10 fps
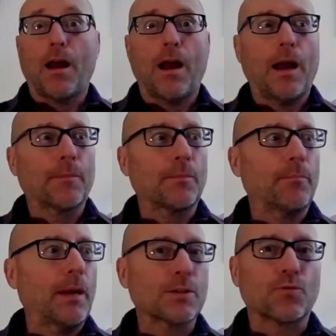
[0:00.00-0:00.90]
I'm going to
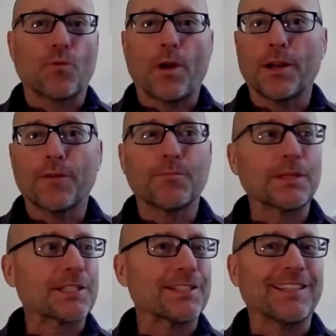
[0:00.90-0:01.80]
bounce right off
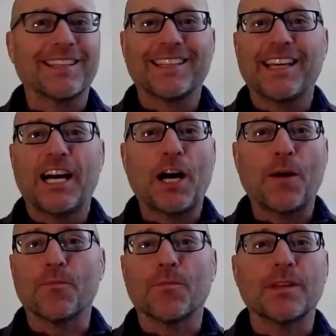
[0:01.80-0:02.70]
Misty. Yeah.
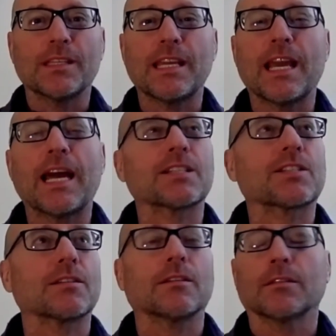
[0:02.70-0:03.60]
Um,
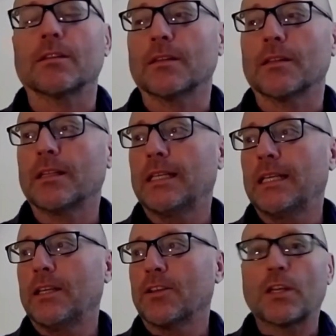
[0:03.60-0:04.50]
yes.
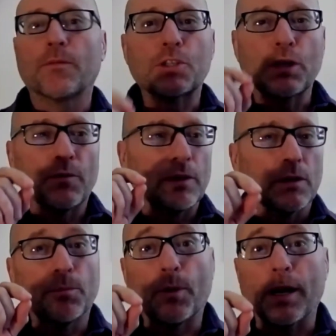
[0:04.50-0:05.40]
Give yourself a
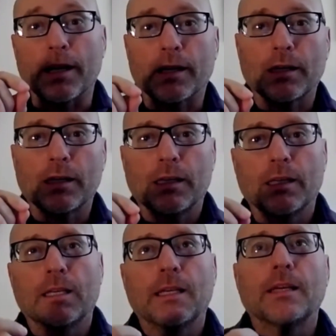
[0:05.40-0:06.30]
little break.
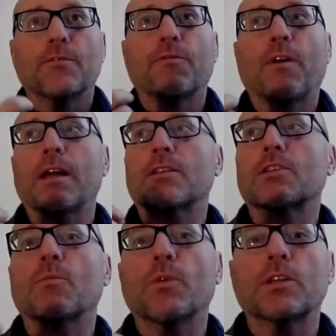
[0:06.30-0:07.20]
Find
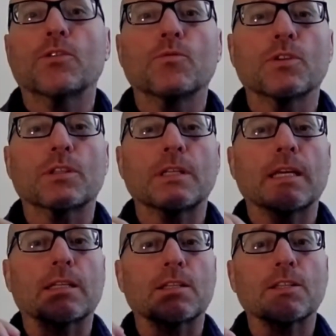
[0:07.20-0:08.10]
some way to just
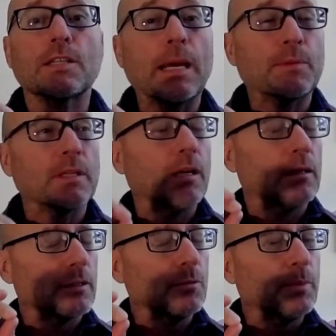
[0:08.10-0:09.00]
accept a
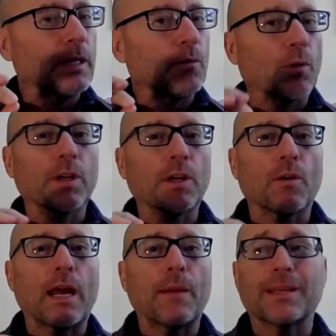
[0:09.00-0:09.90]
little bit where you're
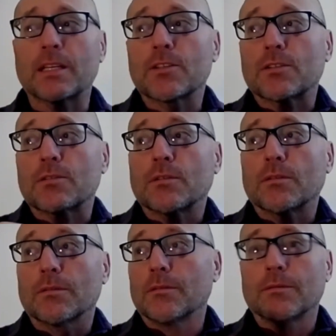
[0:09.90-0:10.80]
at because
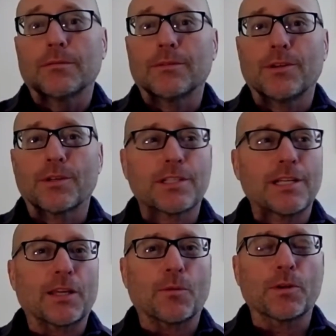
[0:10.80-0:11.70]
you're
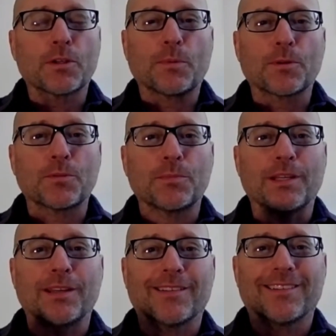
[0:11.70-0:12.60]
exactly where you're supposed to
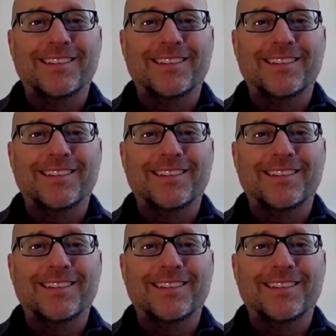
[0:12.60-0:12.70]
be.